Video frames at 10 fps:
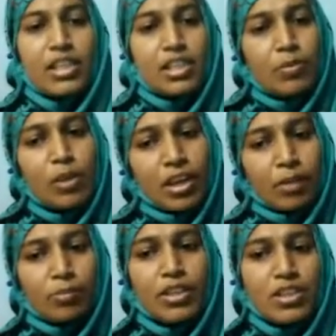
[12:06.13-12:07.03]
Decimal
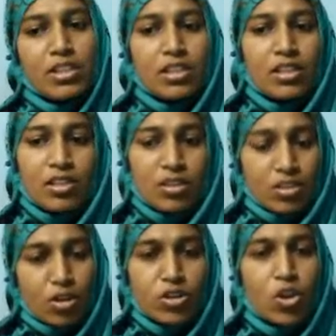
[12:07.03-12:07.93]
numbers is
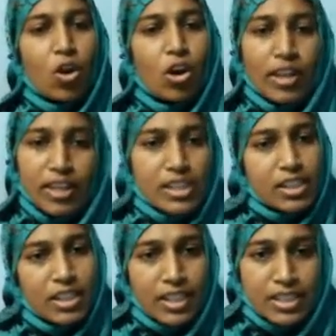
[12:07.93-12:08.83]
also called as
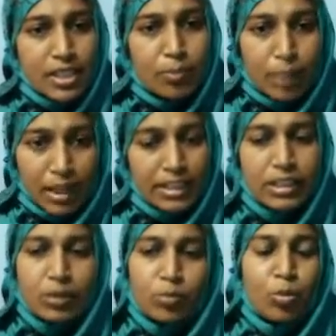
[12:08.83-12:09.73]

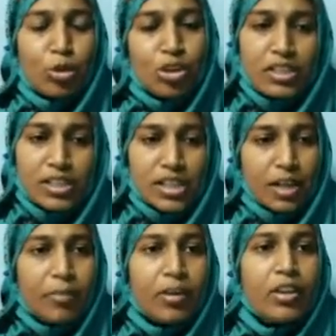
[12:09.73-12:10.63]
decimals. Both are
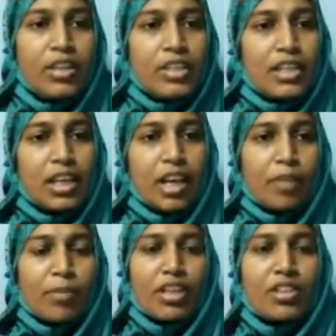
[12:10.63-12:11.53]
same. Is it clear,
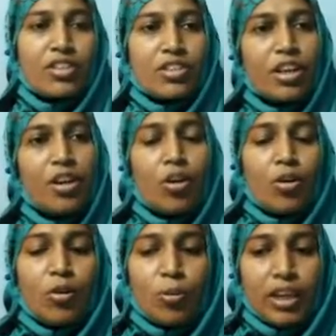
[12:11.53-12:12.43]
my dear children?
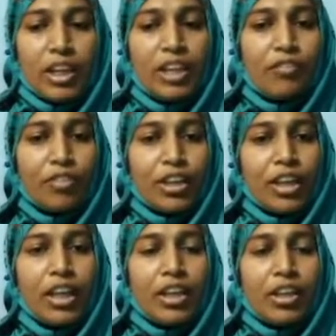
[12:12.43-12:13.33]
Only if
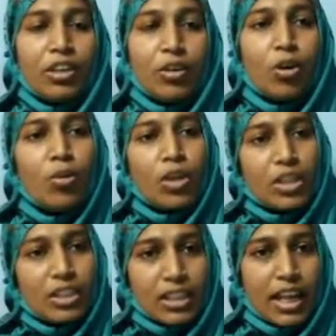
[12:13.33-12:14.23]
we know what
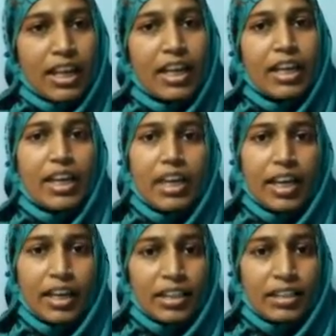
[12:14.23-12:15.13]
is like and
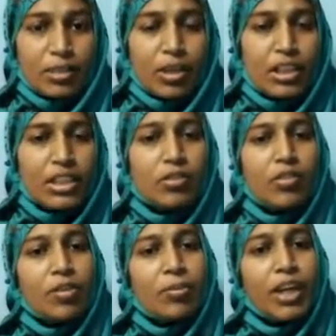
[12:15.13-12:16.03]
unlike decimals, we
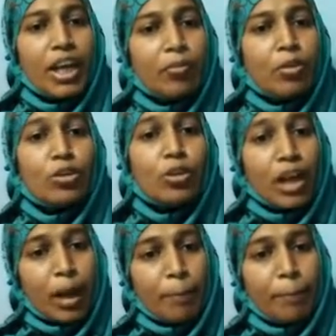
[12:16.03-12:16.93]
will be able to
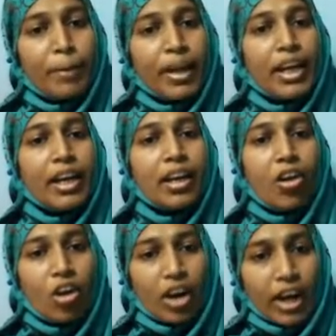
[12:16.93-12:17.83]
compare
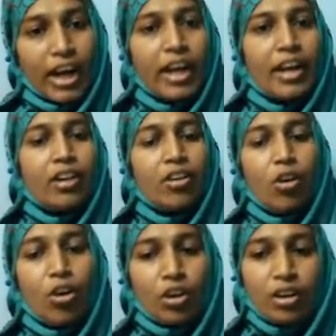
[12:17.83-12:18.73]
or add
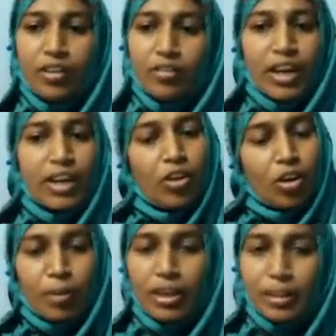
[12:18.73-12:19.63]
or divide
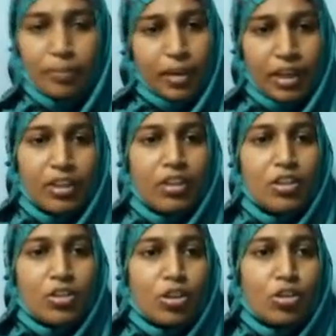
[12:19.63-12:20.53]
or multiply.
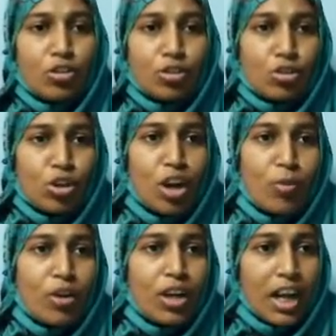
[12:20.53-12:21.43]
So you should know
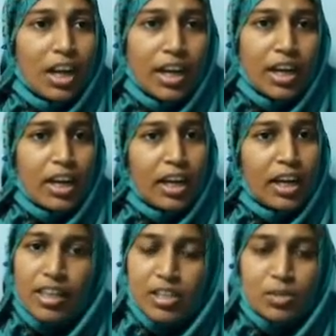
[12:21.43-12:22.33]
about like and
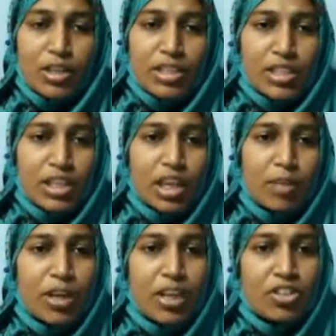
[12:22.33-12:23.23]
unlike decimal. Is it
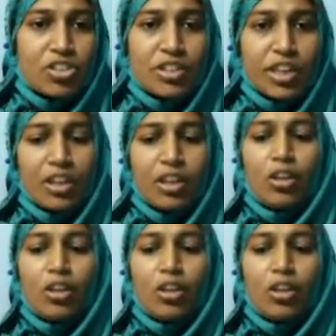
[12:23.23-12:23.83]
clear, my dear children?